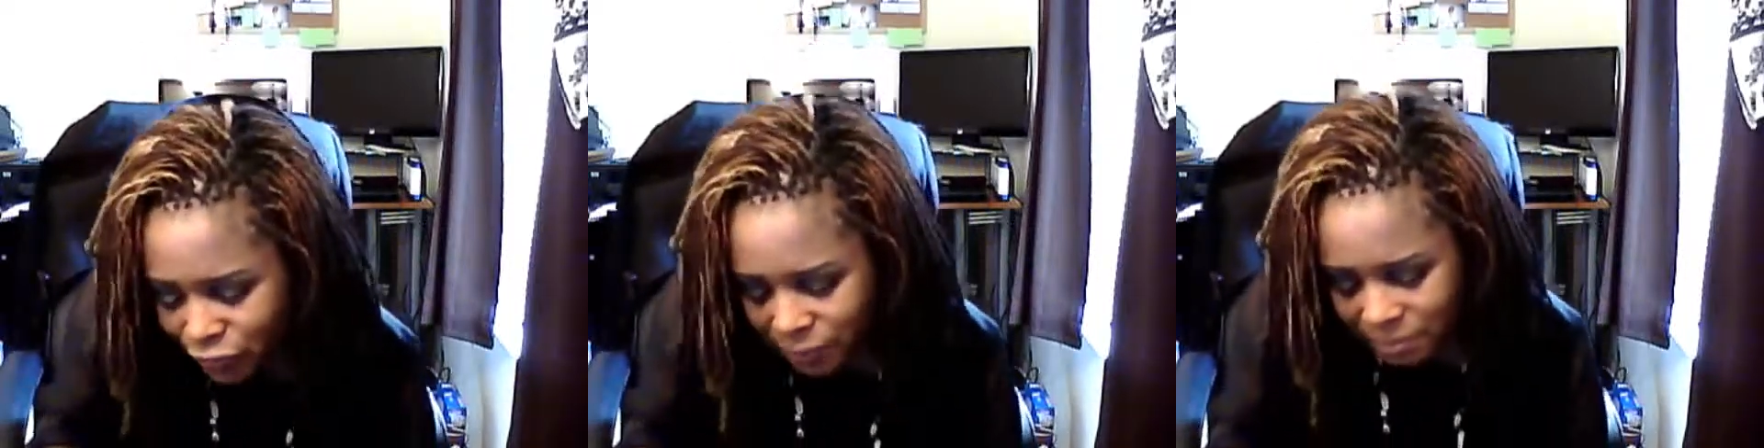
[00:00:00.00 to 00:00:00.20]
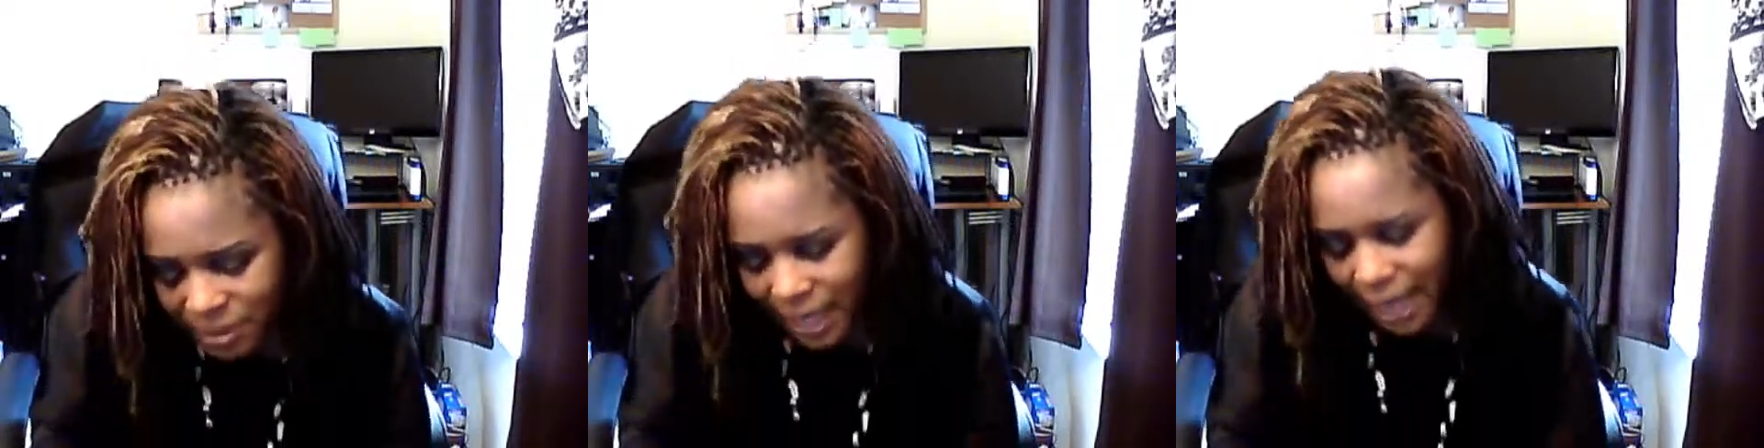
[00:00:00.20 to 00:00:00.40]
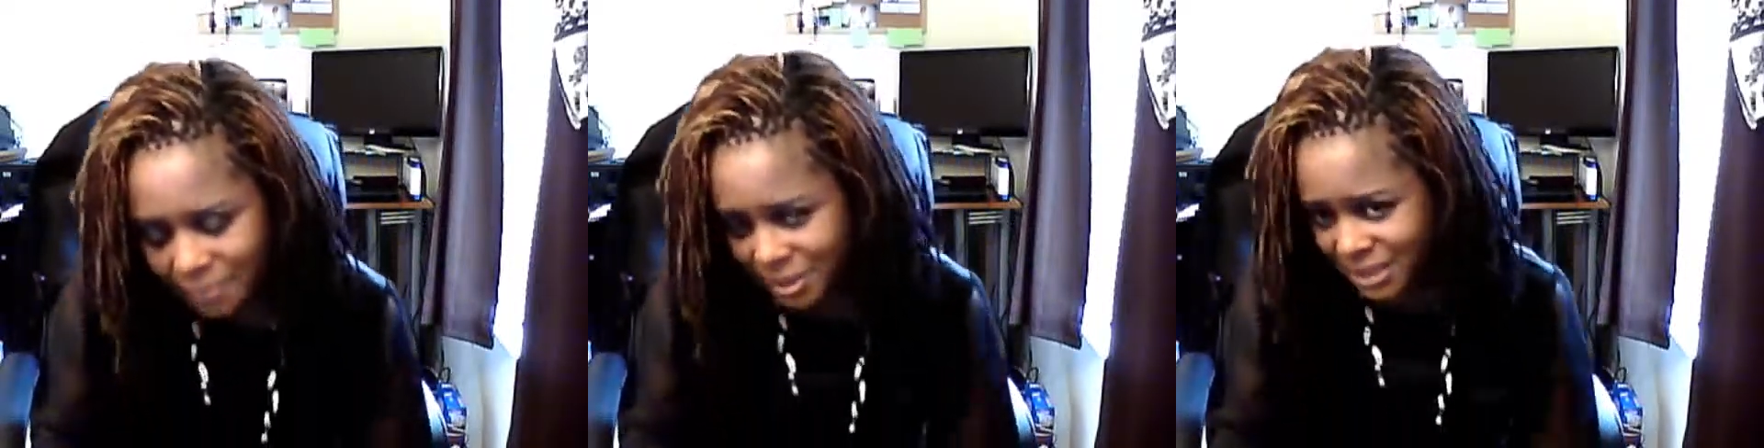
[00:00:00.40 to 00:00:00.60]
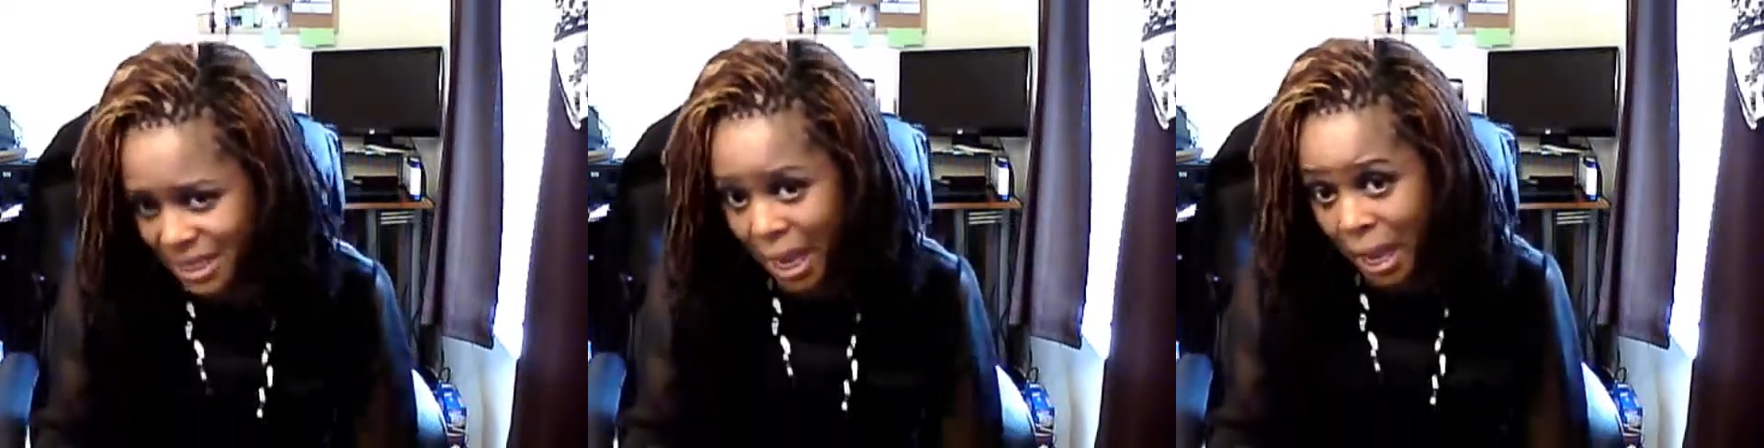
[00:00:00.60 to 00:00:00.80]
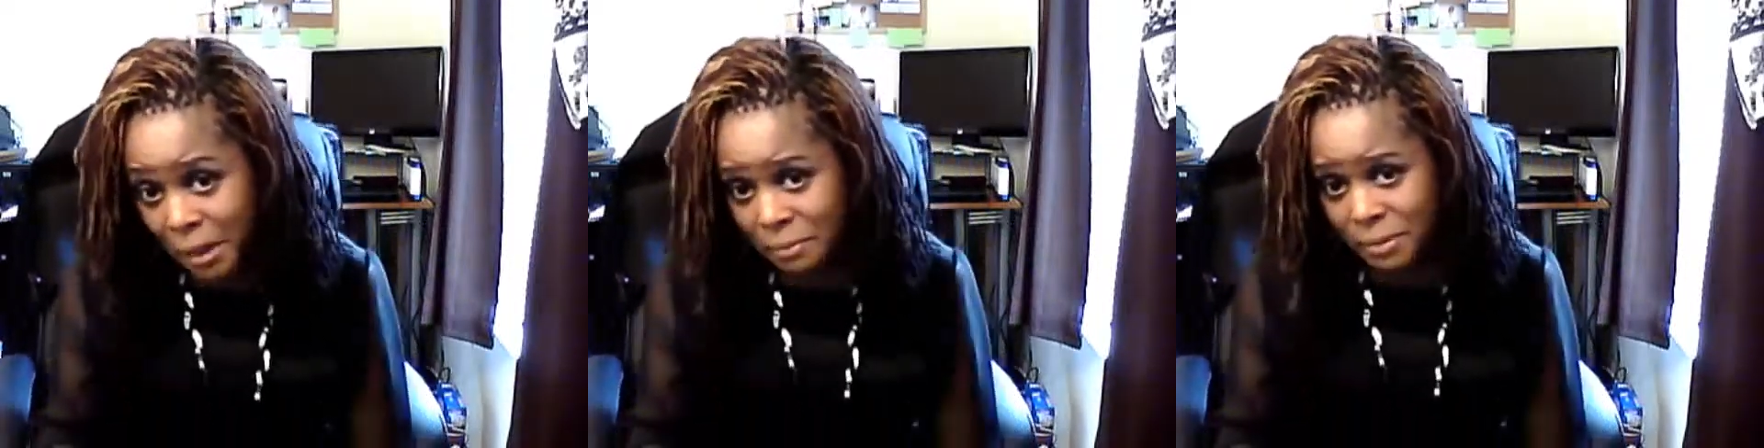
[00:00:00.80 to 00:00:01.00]
from time to
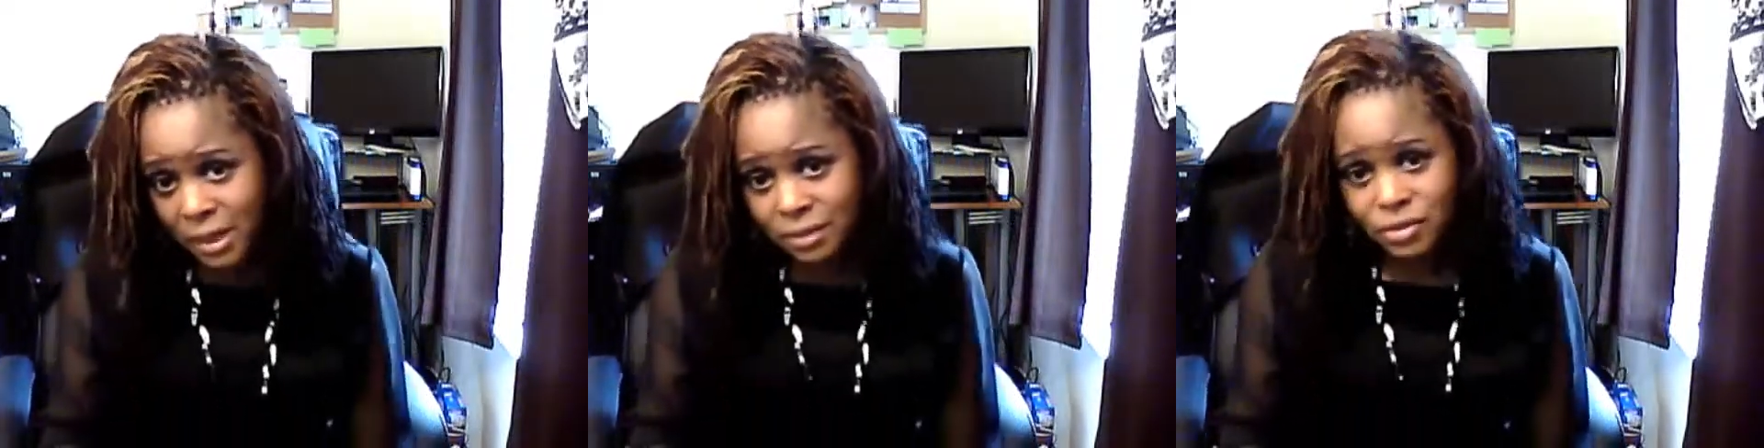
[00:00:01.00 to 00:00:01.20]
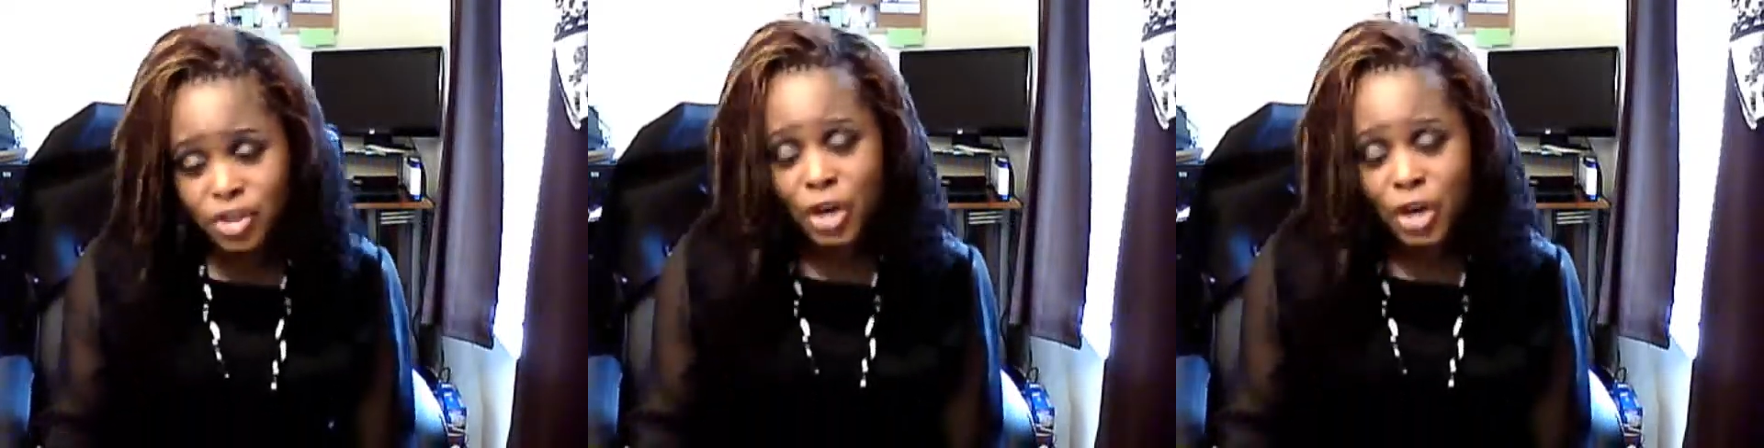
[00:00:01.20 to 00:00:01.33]
time at